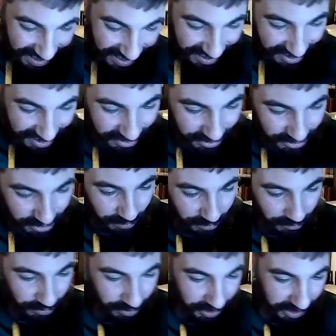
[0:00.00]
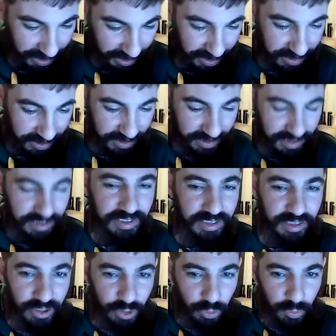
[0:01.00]
Oh, sorry for the
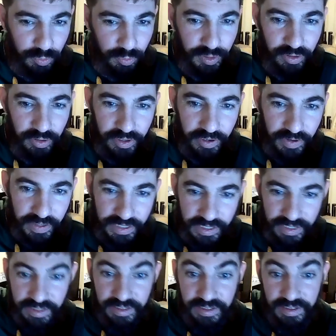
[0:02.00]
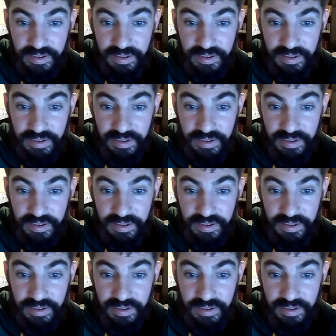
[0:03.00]
doomer pill there at the end.